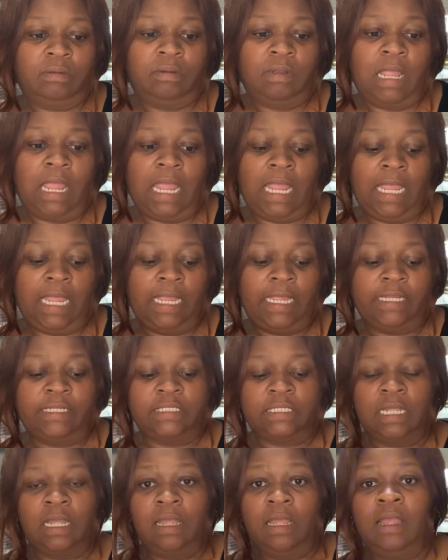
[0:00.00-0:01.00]
And
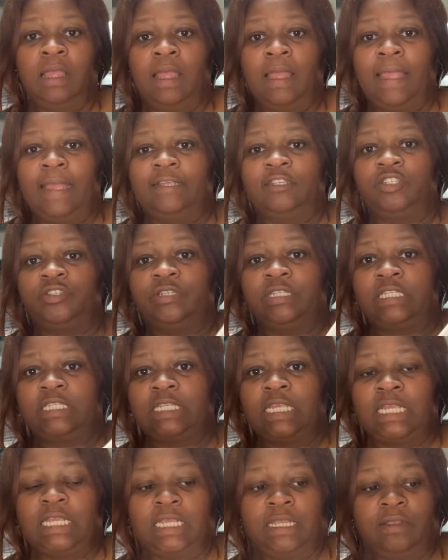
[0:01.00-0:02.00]
as you
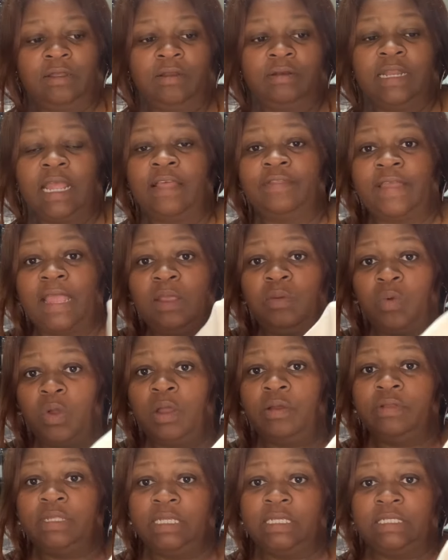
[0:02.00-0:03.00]
see, now they
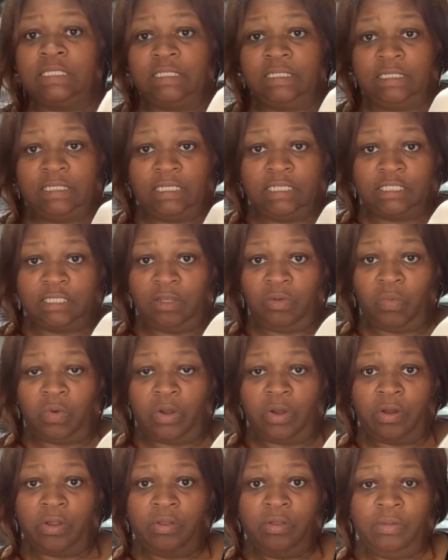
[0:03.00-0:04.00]
wore these to Disney
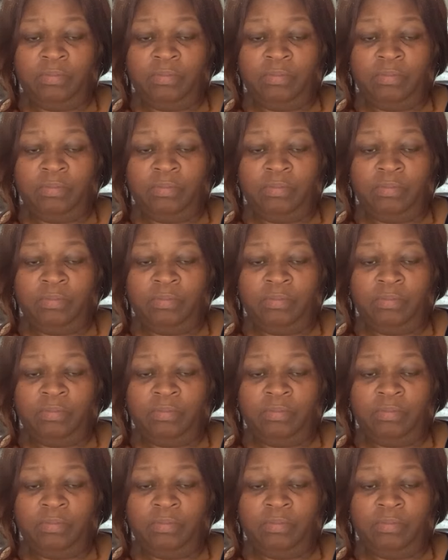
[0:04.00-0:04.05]
World.